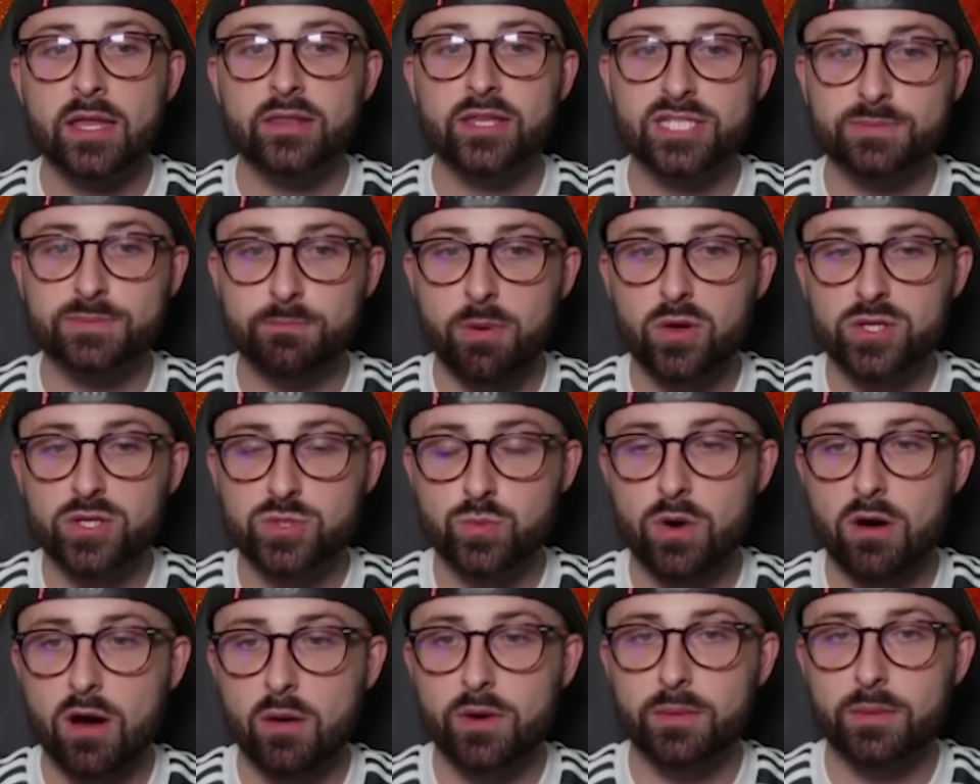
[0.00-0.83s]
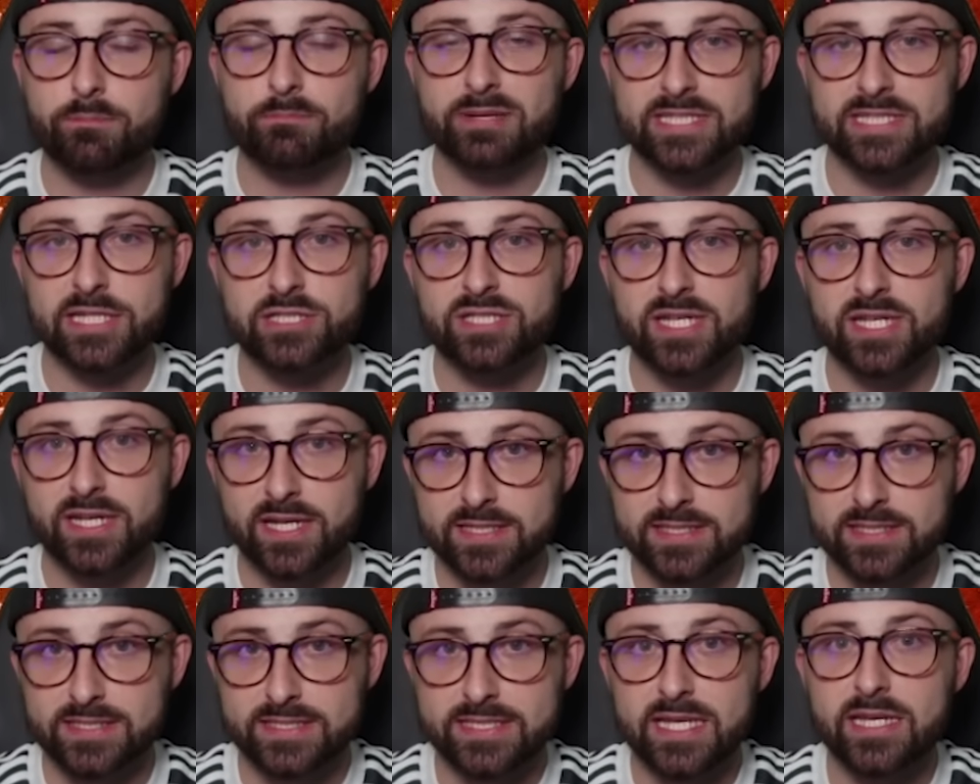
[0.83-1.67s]
The spots where I would potentially
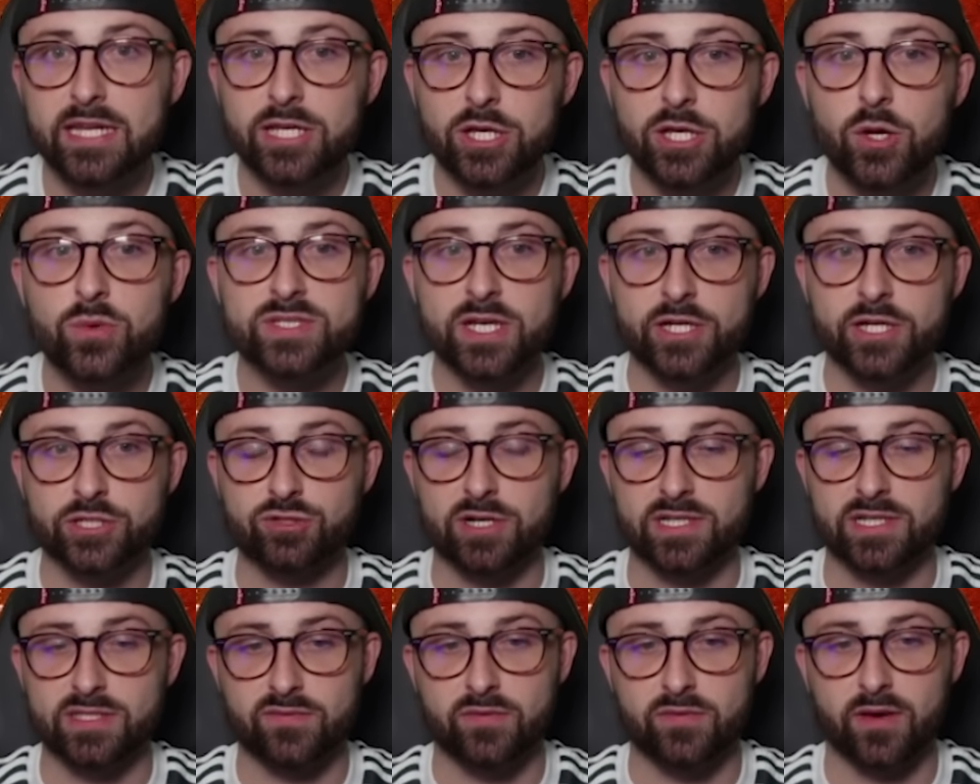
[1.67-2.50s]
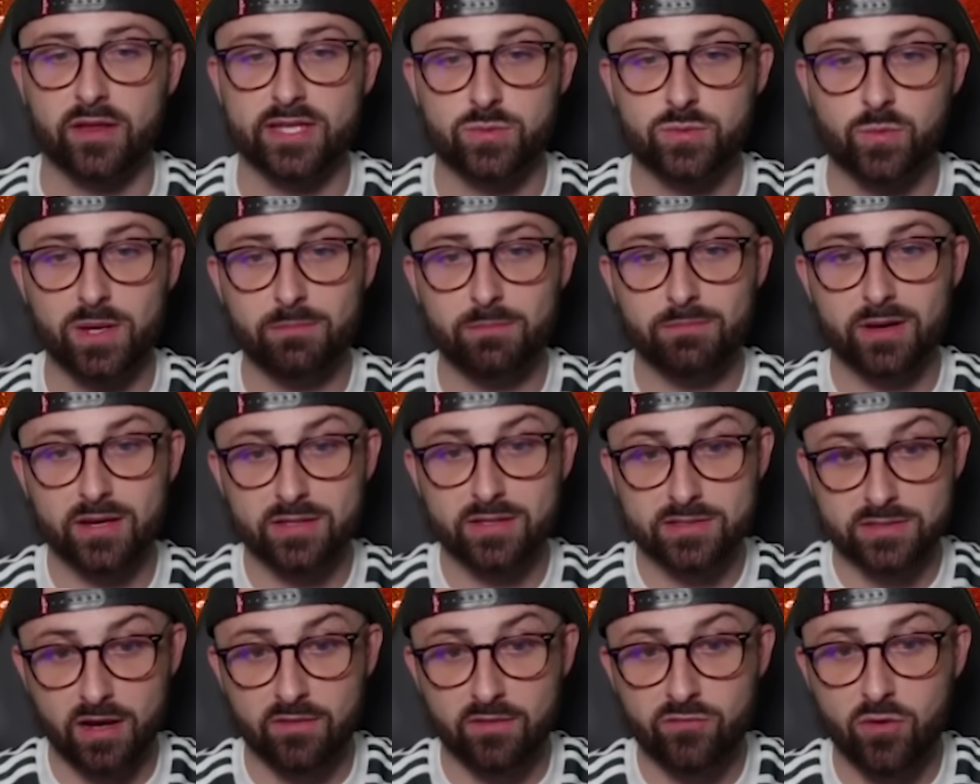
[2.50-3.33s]
consider using a transfer this week,
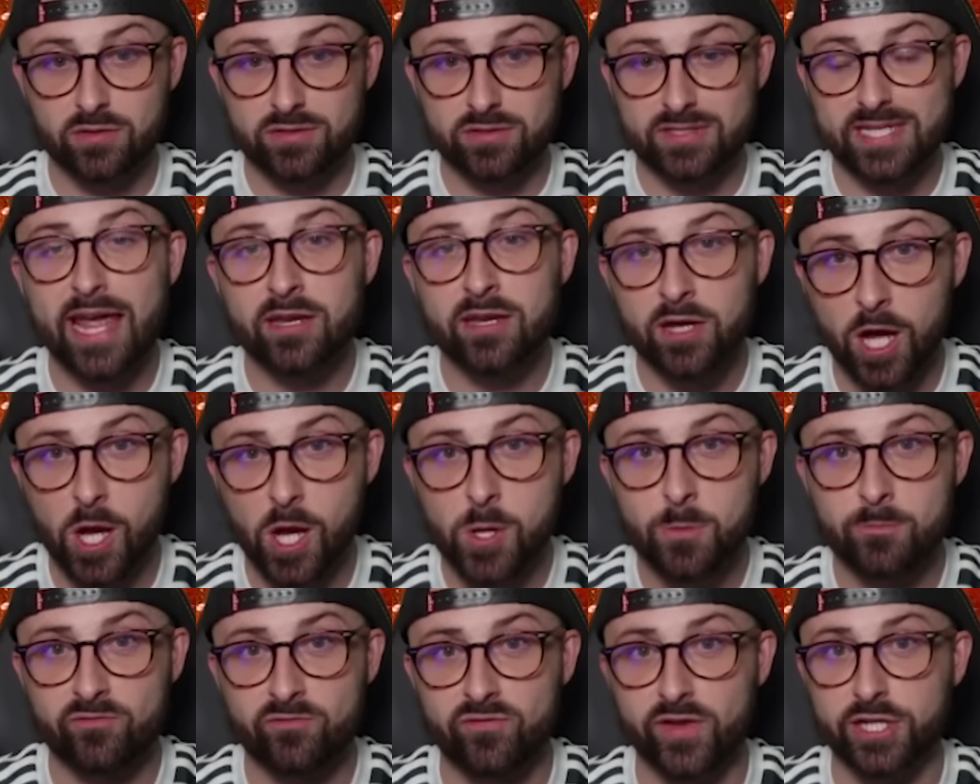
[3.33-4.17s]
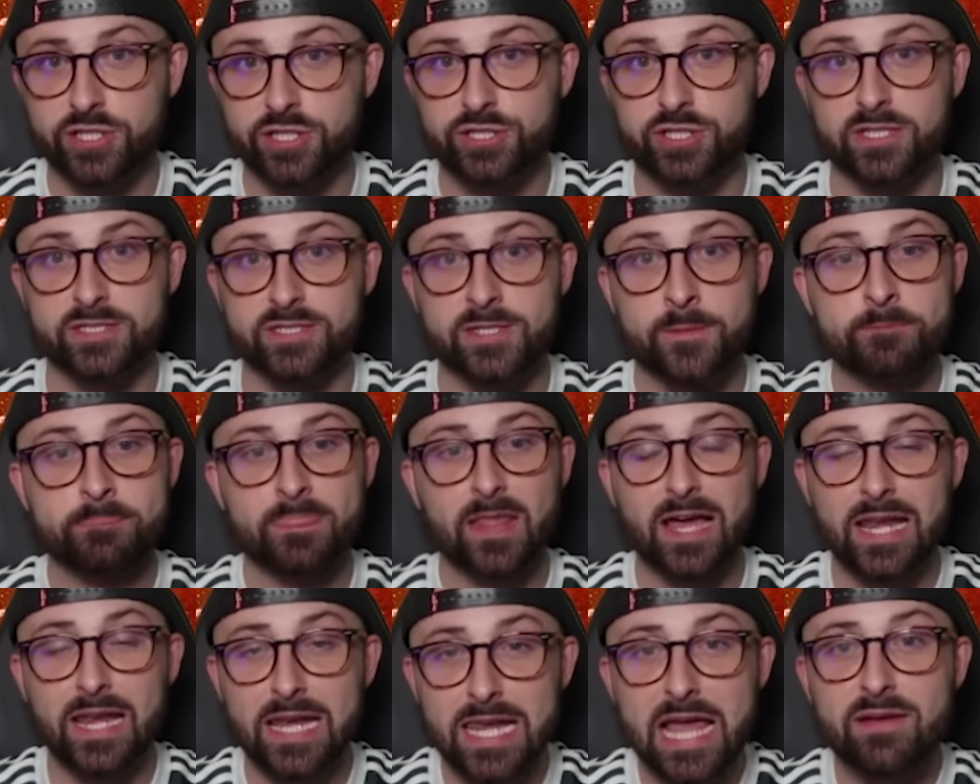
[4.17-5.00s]
because I've got 10 home fixtures,
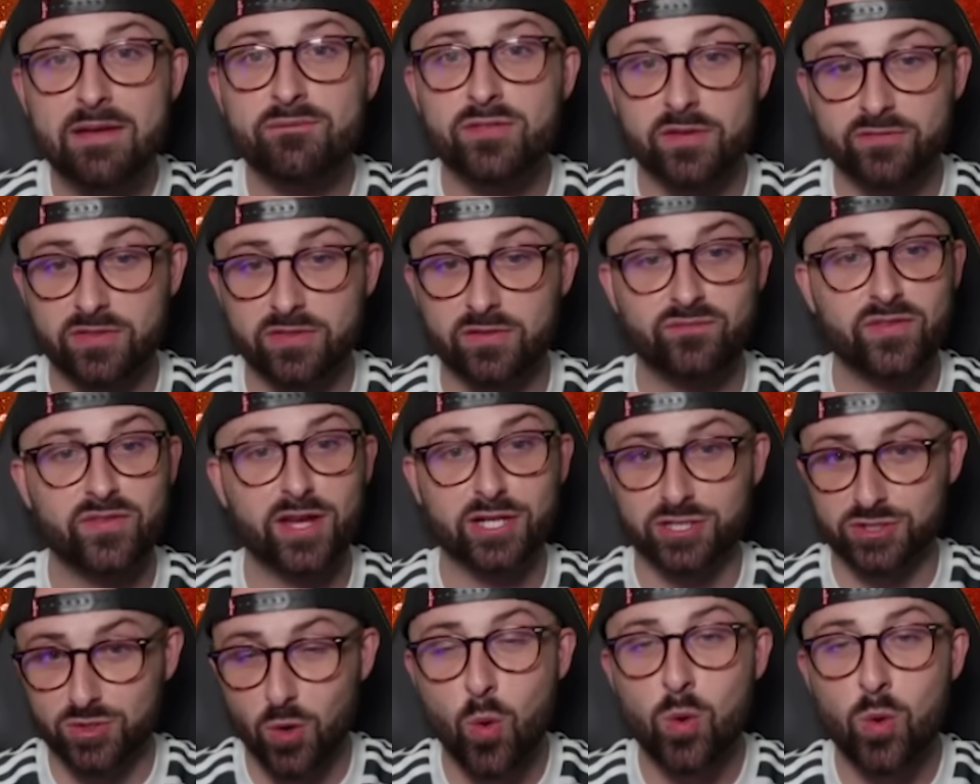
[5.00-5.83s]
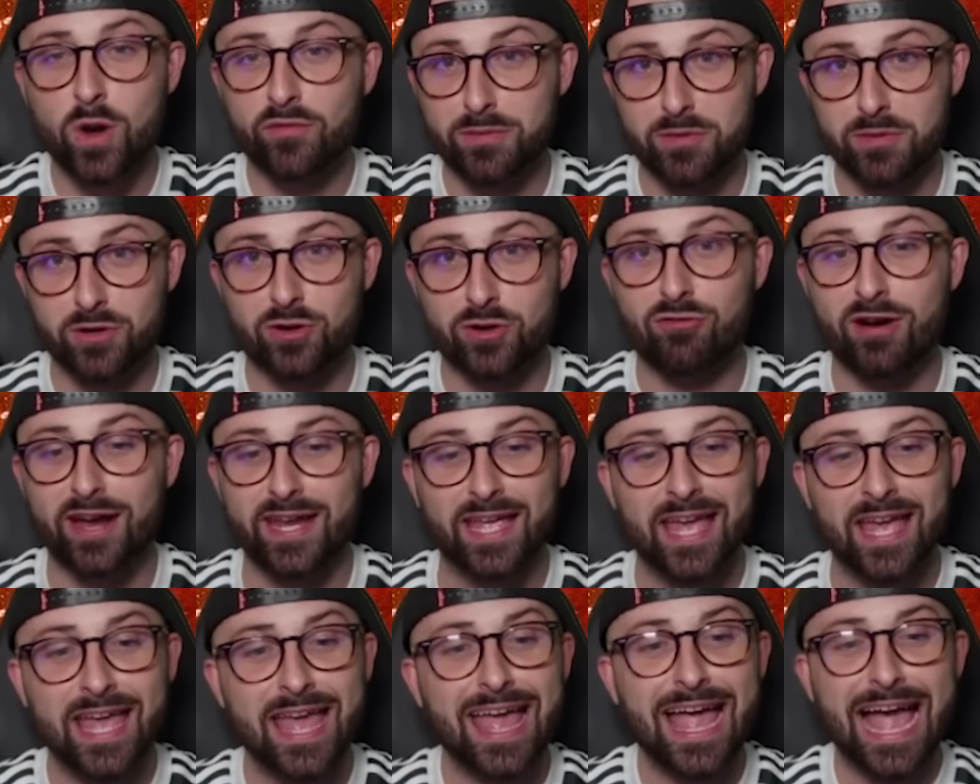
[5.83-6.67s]
11 of the fixtures, all of them are
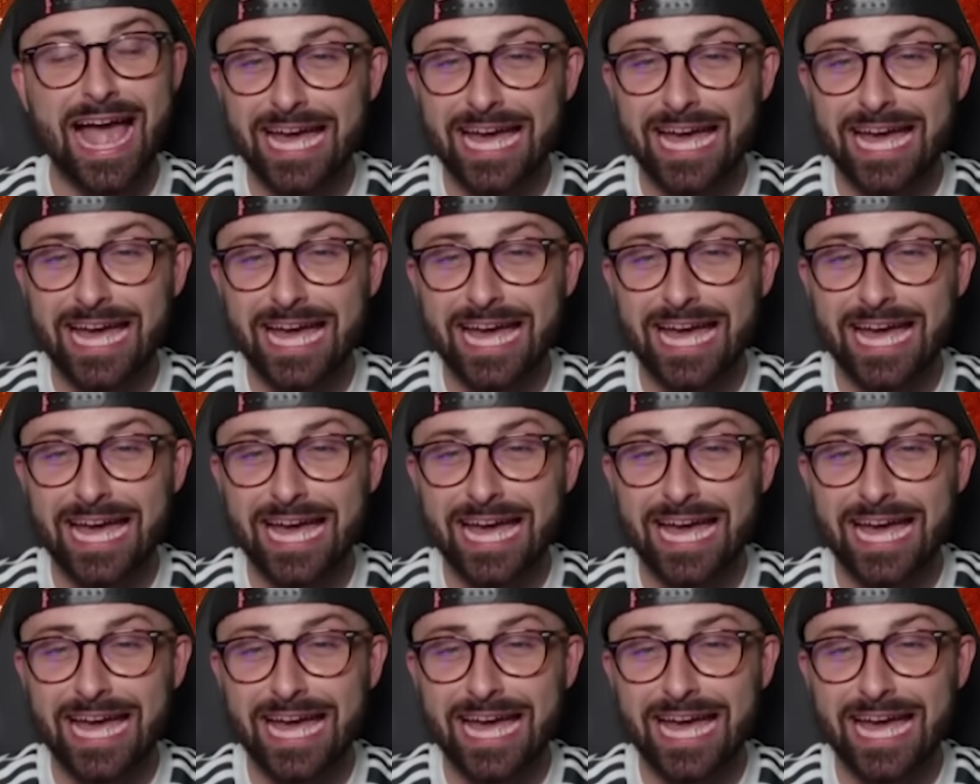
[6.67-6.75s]
great,